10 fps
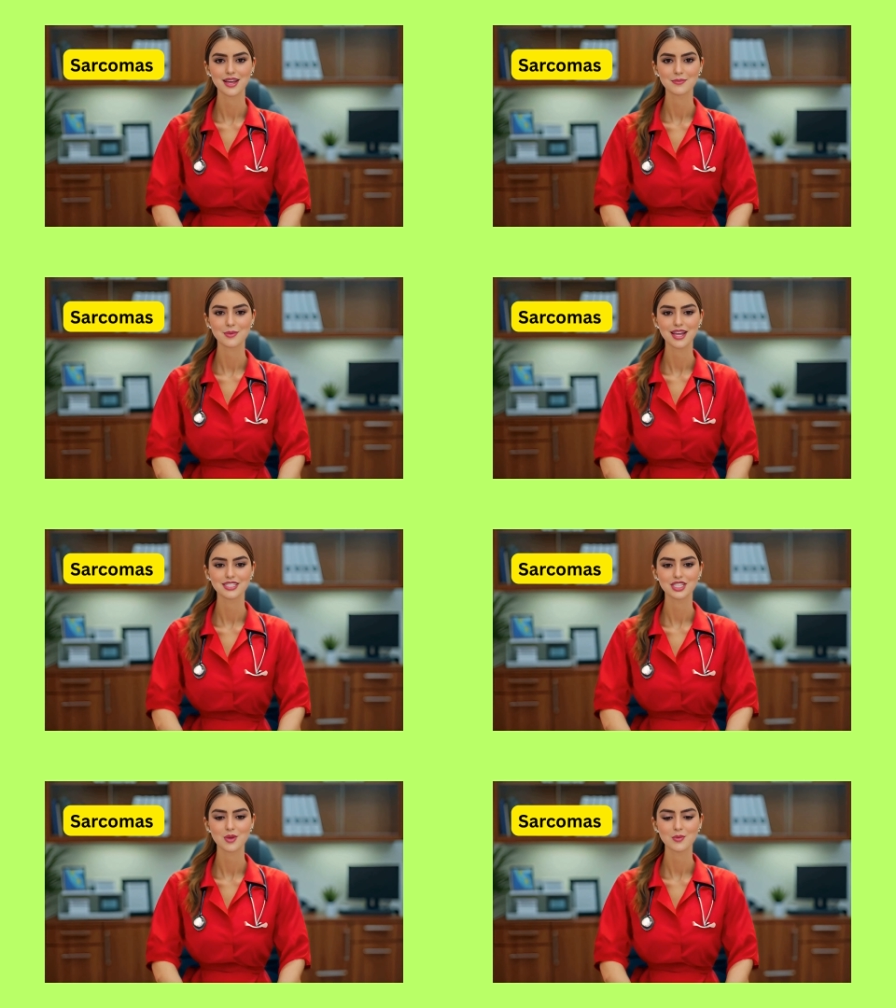
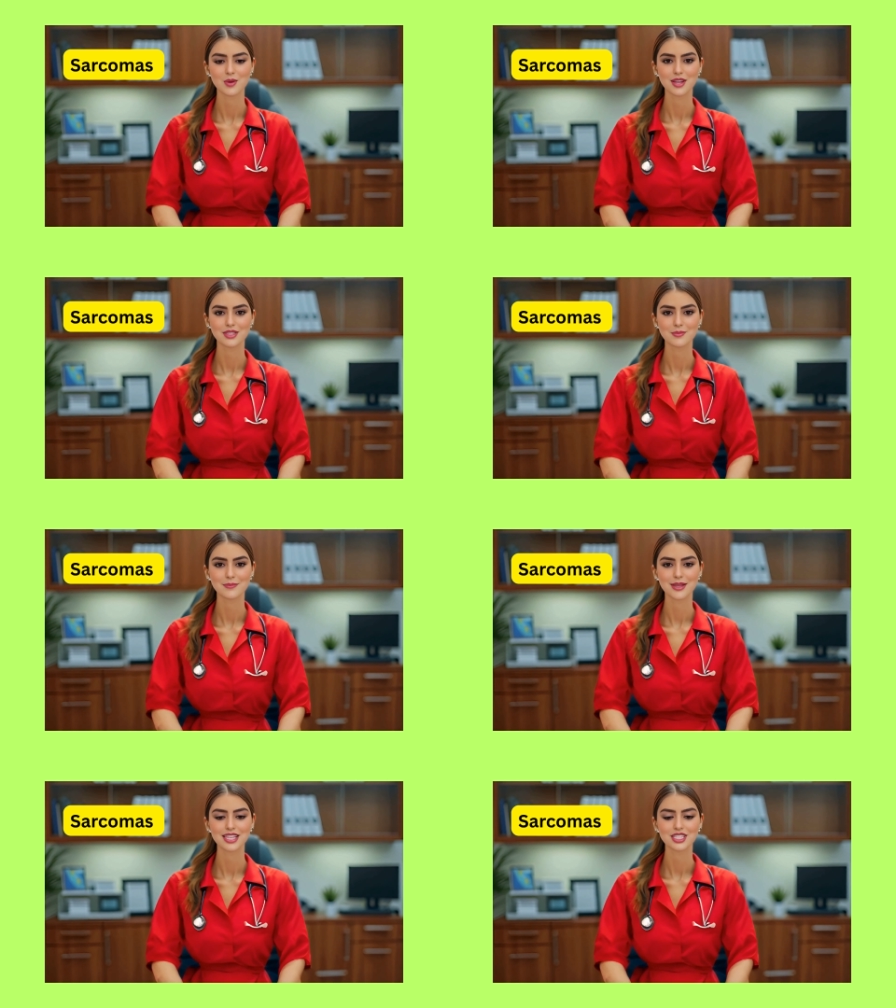Practical points for
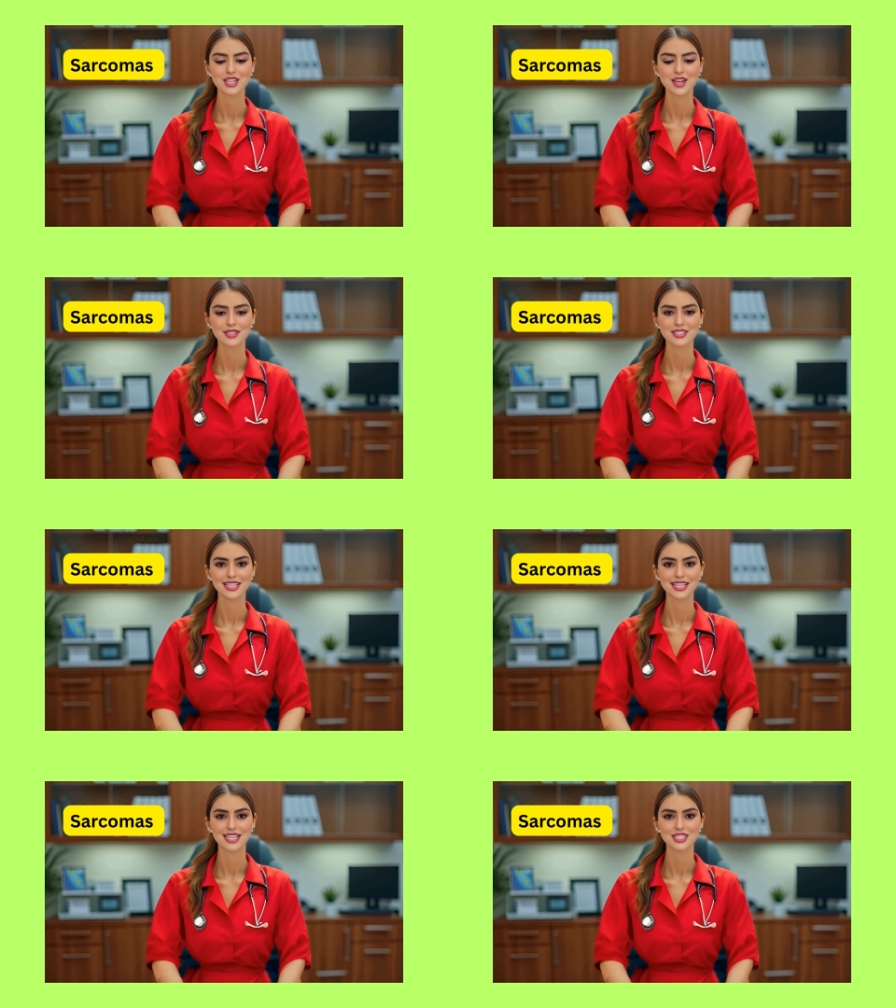PGRs
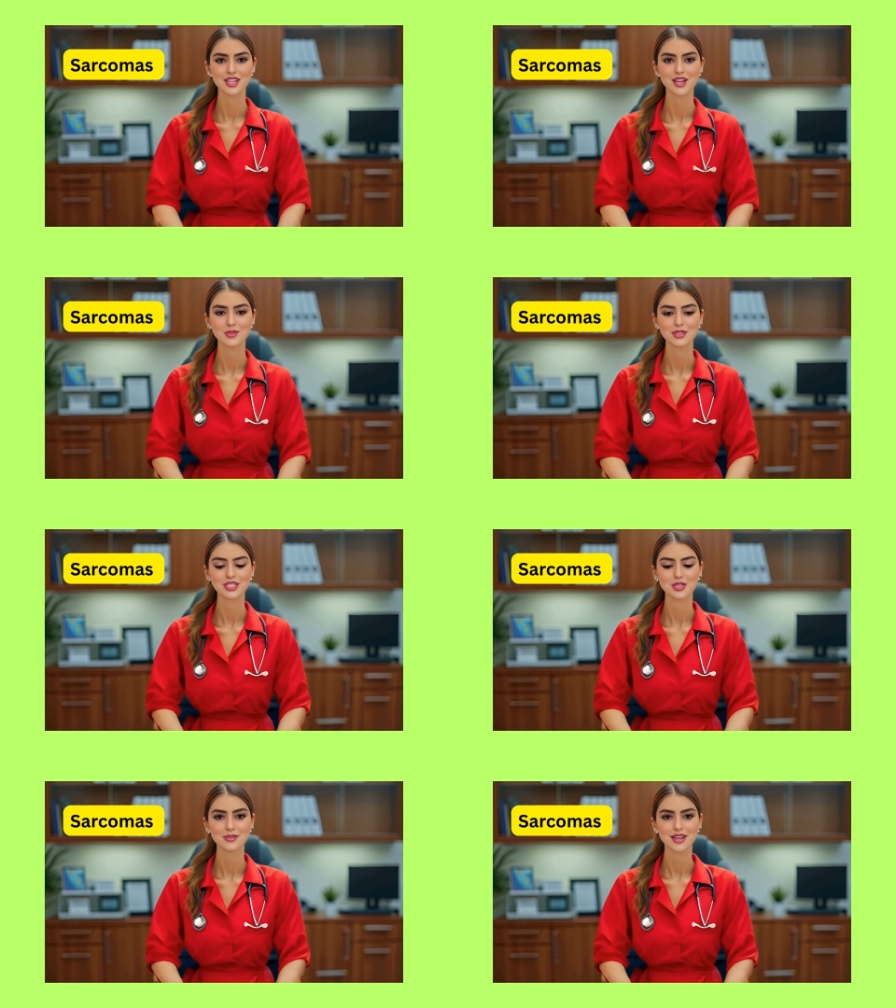and
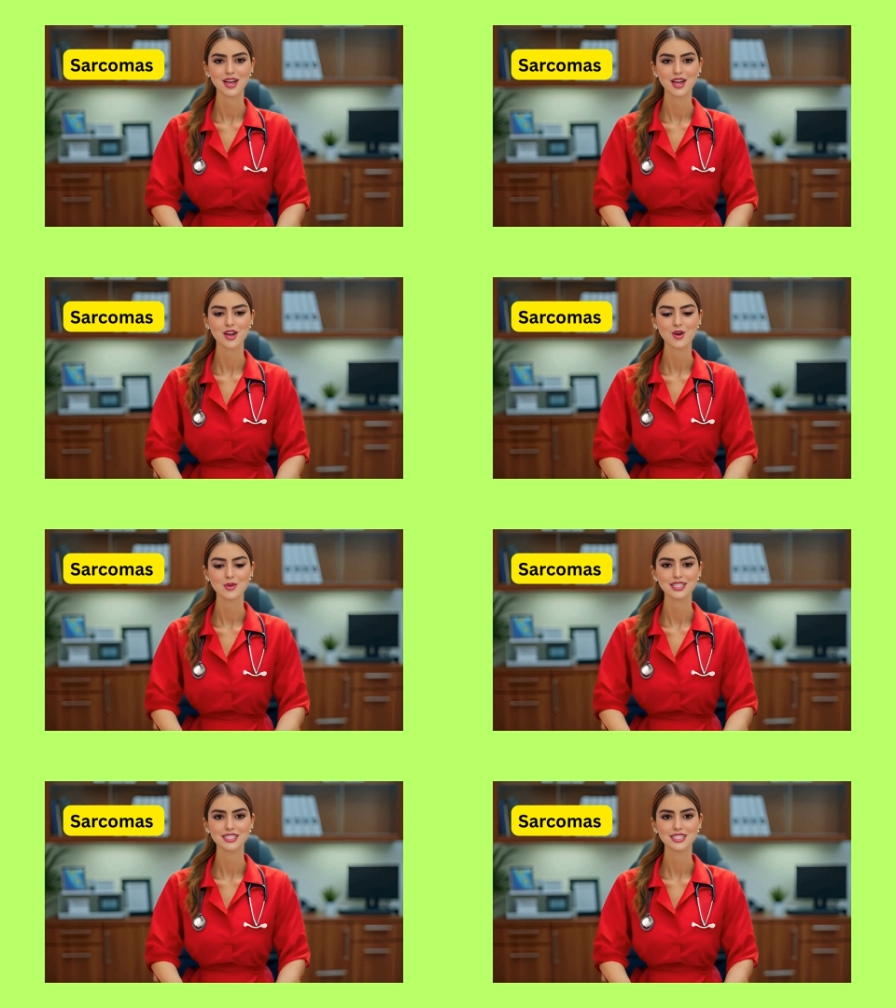HOs.
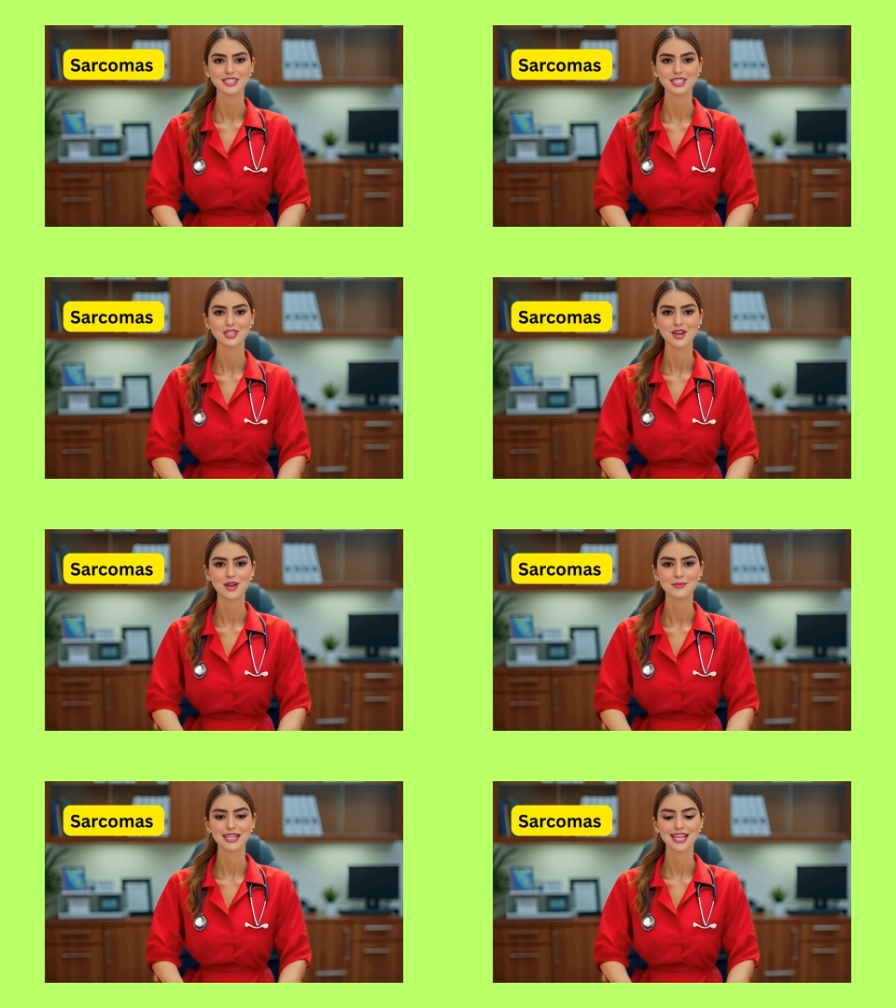Always consider
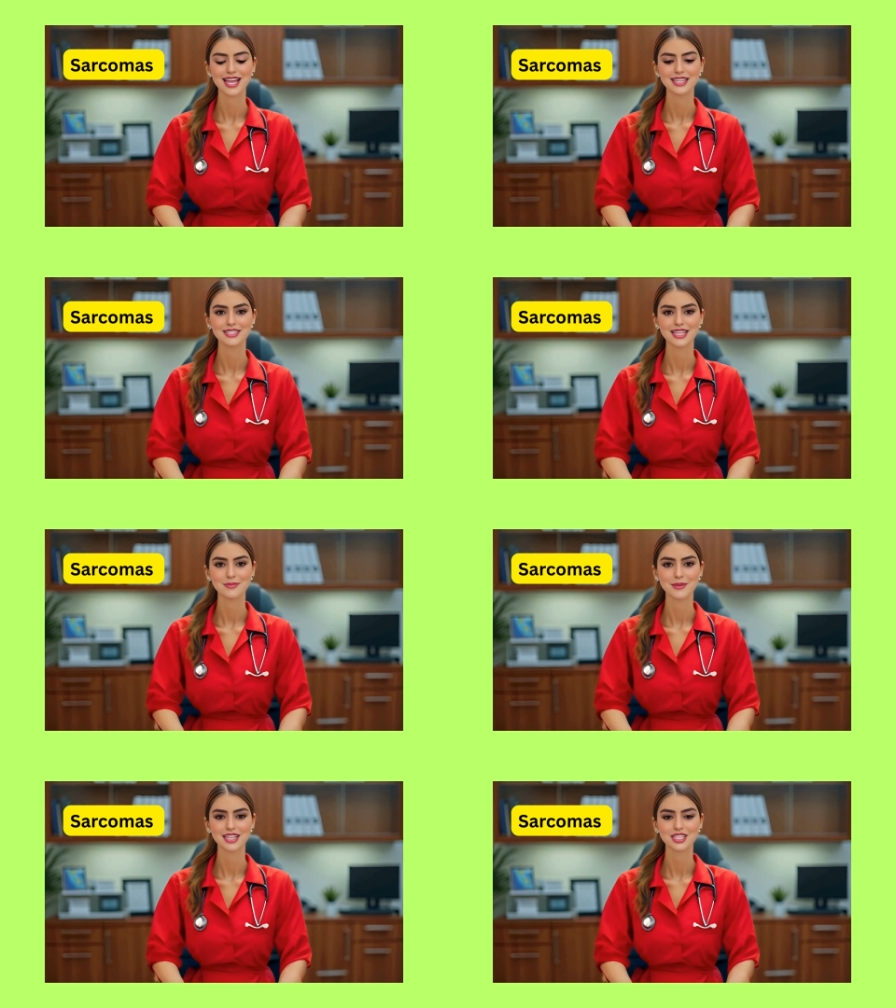RPS
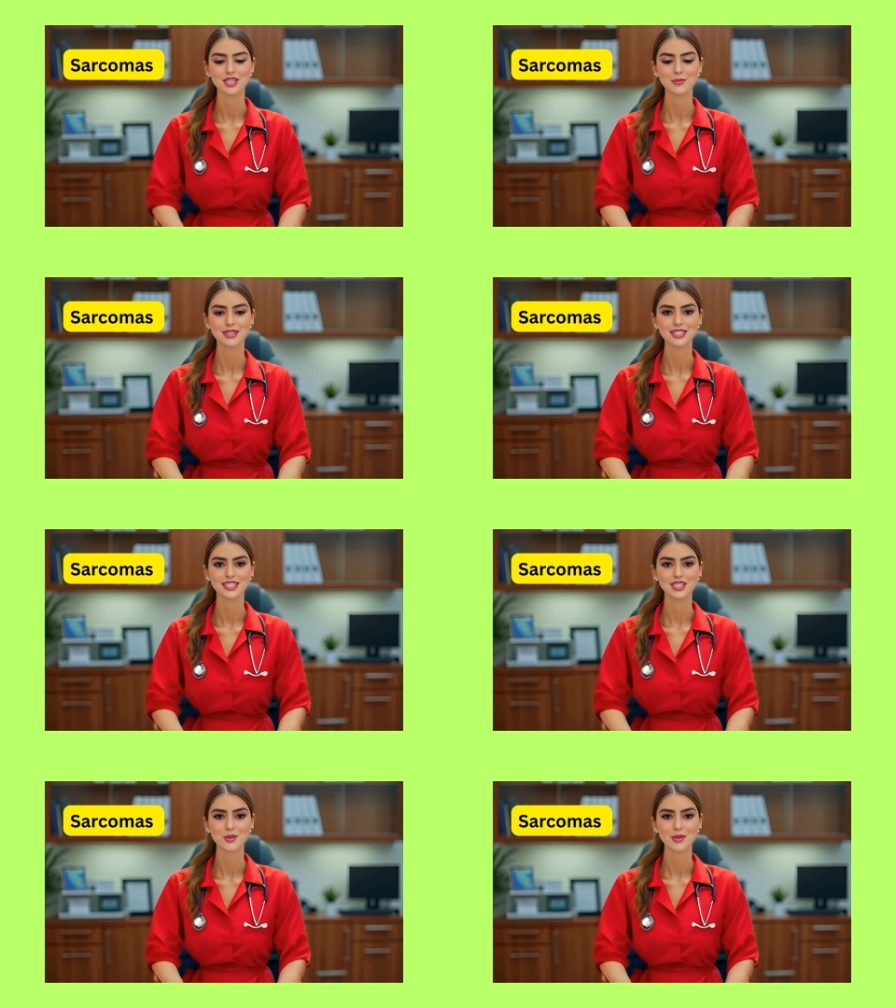in patients
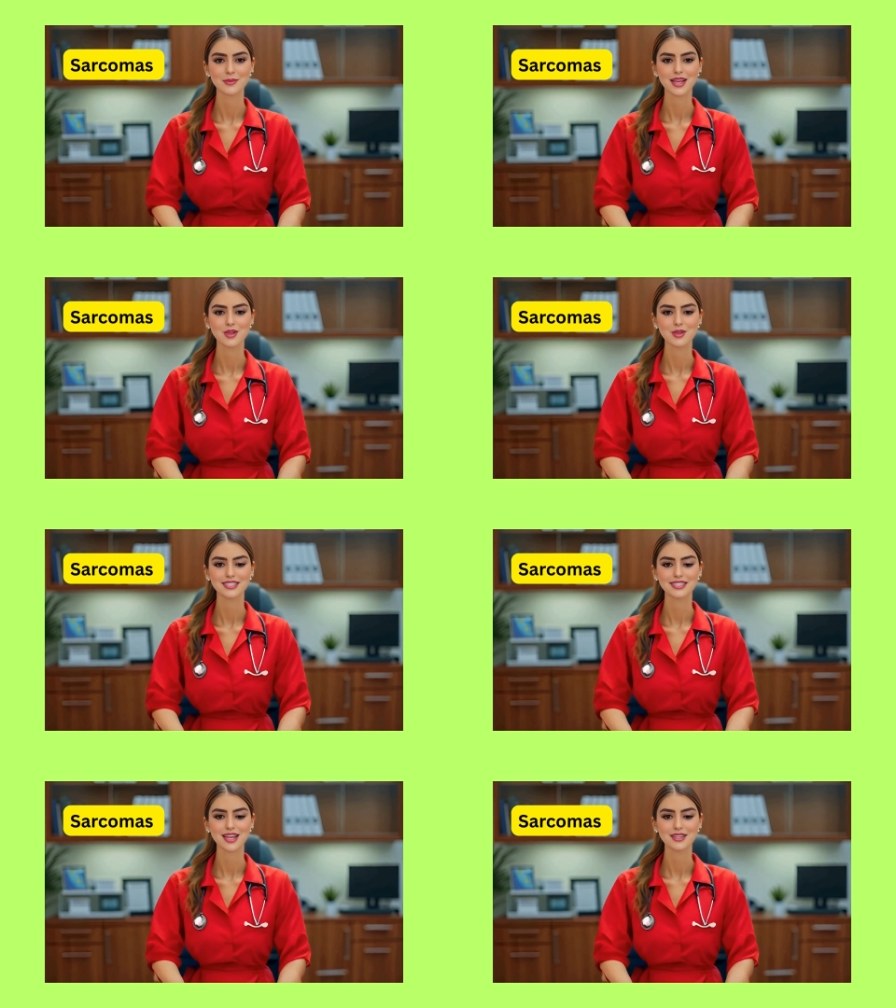presenting with
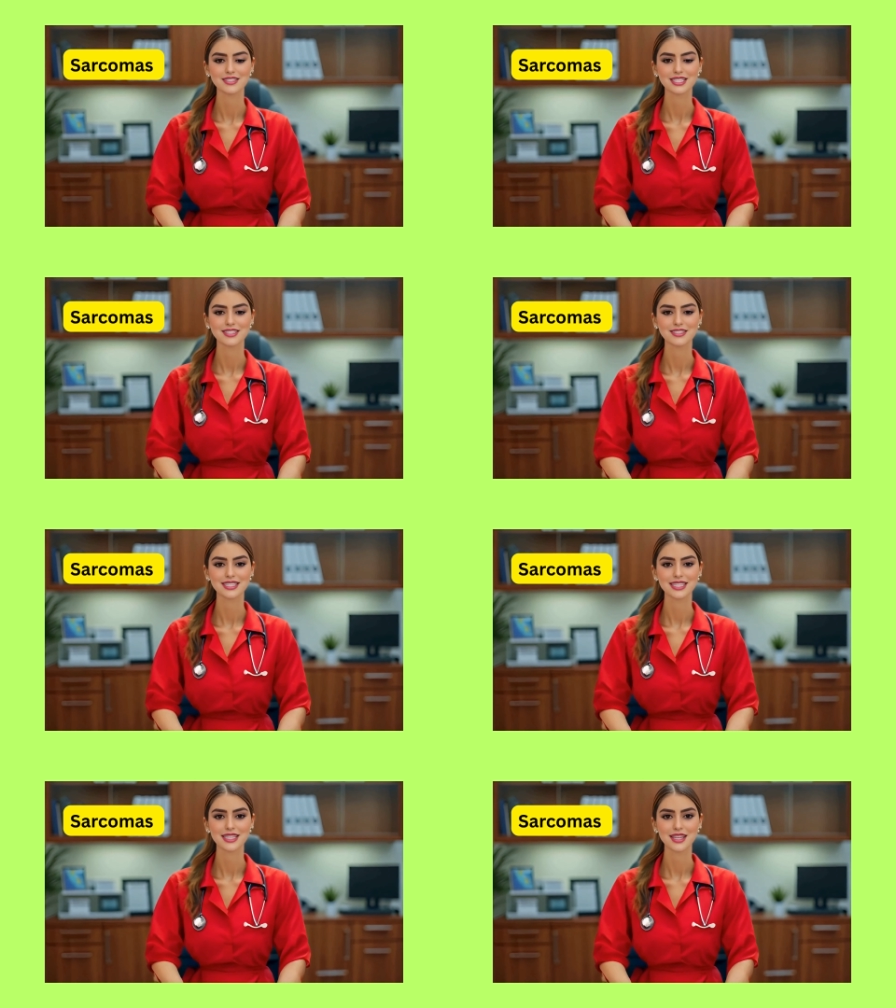painless,
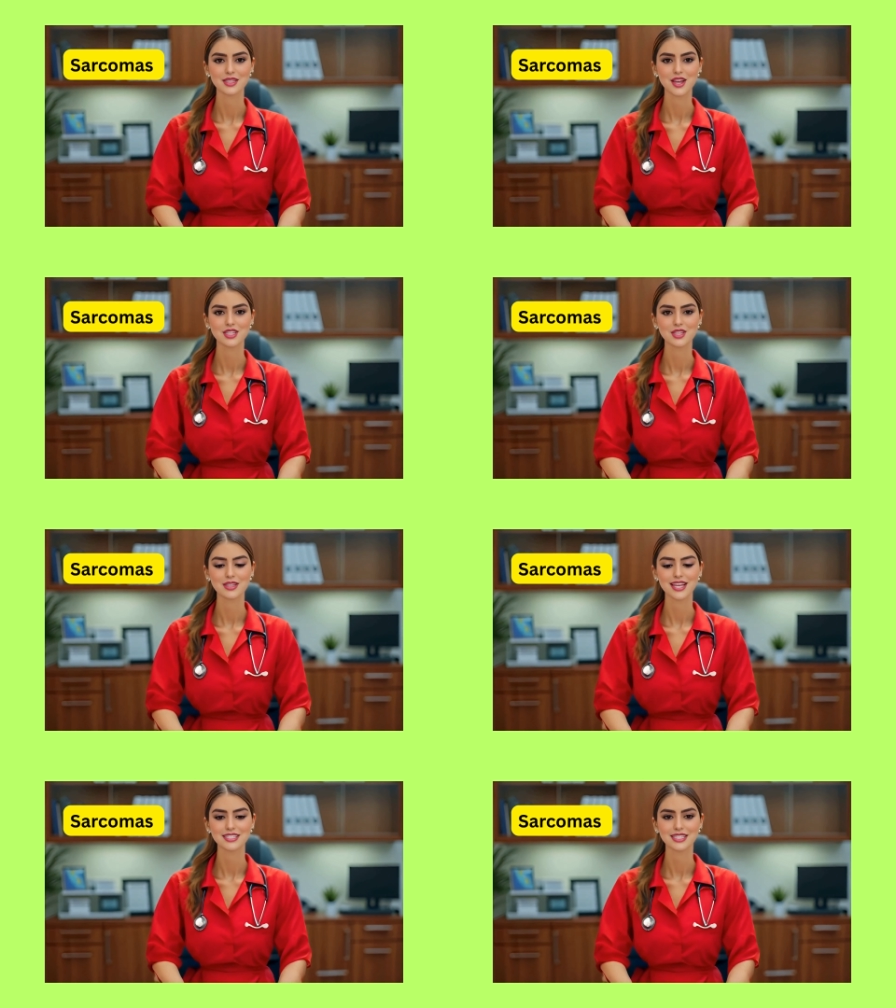deep-seated abdominal
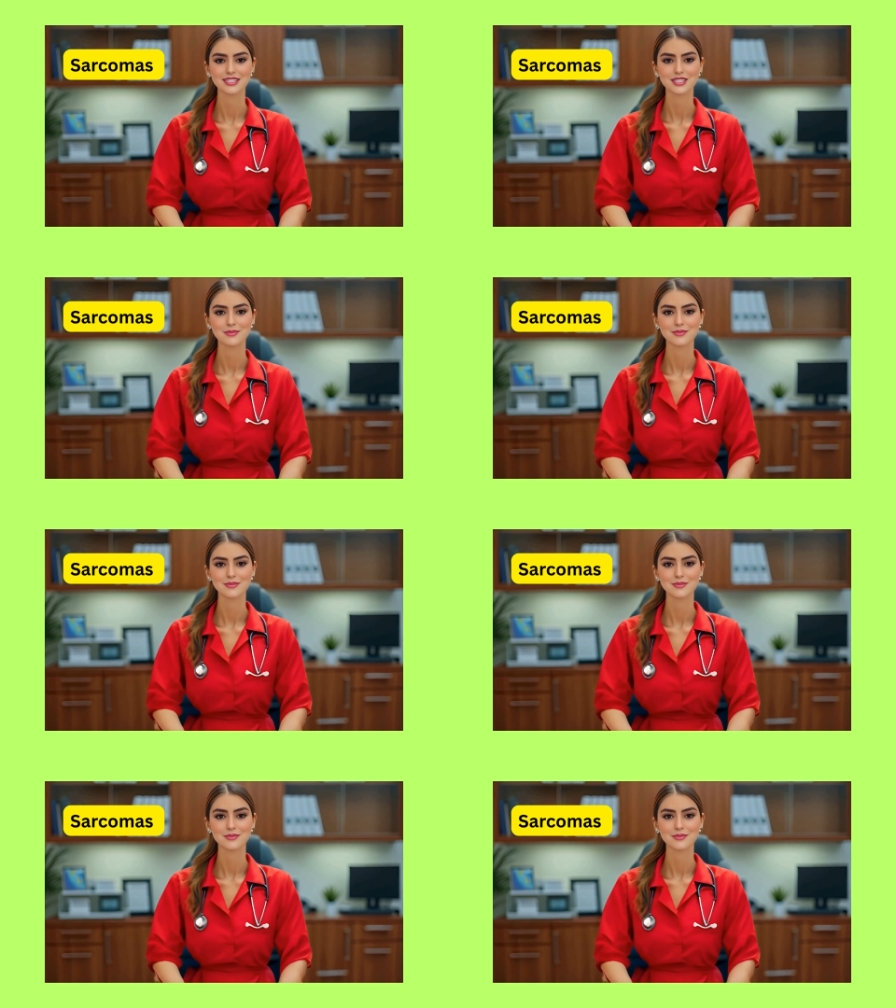masses.